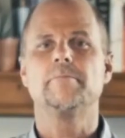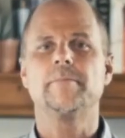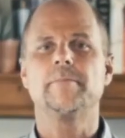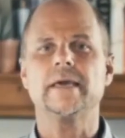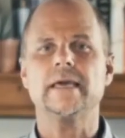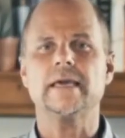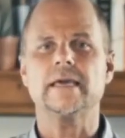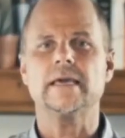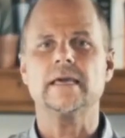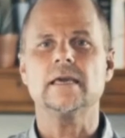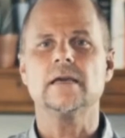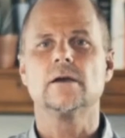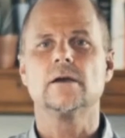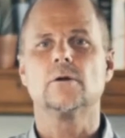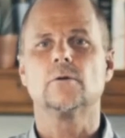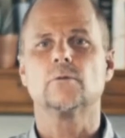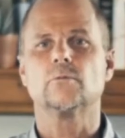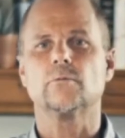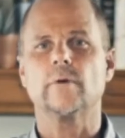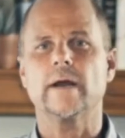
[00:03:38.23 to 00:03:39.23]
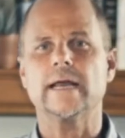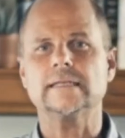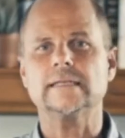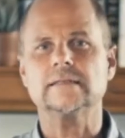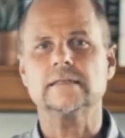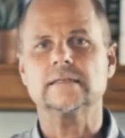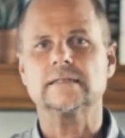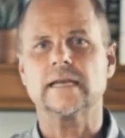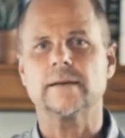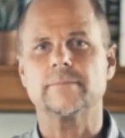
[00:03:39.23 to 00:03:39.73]
B,
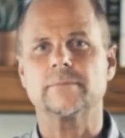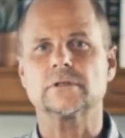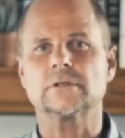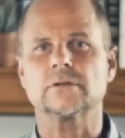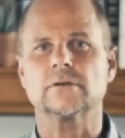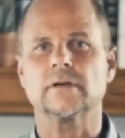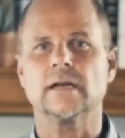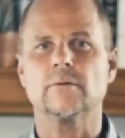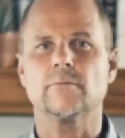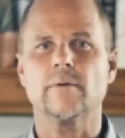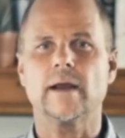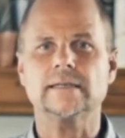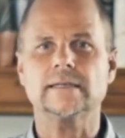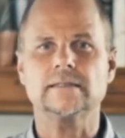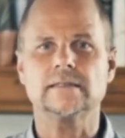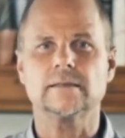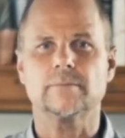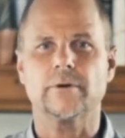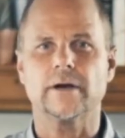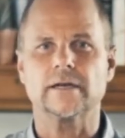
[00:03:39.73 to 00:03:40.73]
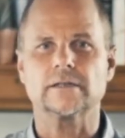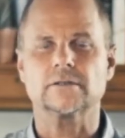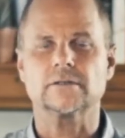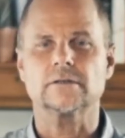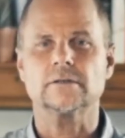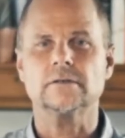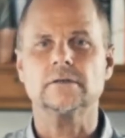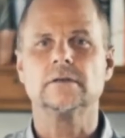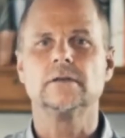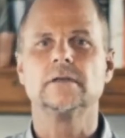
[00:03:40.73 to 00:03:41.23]
raising the temperature and raising the
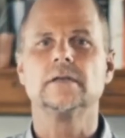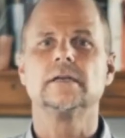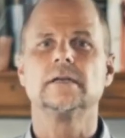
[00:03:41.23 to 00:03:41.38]
pressure.